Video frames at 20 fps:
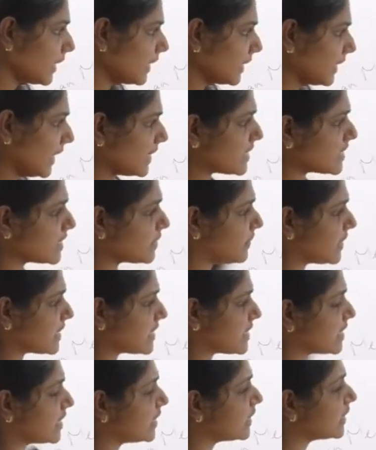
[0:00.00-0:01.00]
That is the
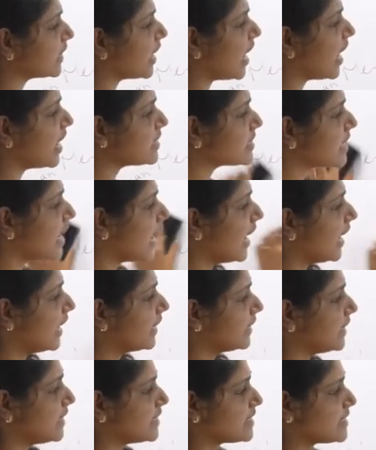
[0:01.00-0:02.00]
Western Ghats,
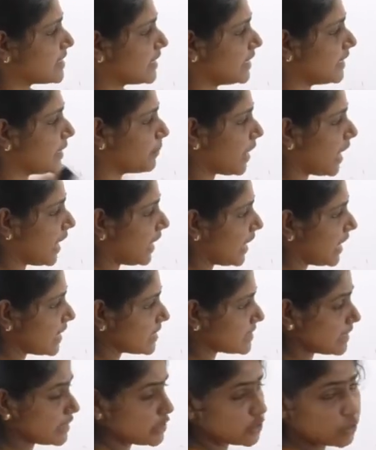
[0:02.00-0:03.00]
the Eastern
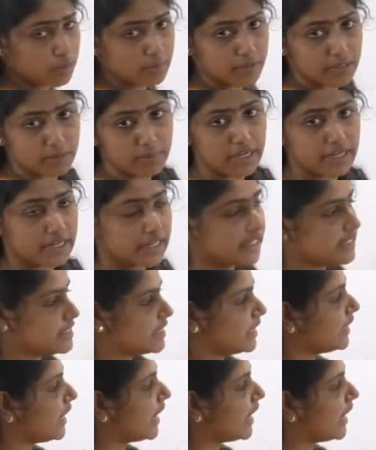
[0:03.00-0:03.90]
Himalayas, Indo-Burma region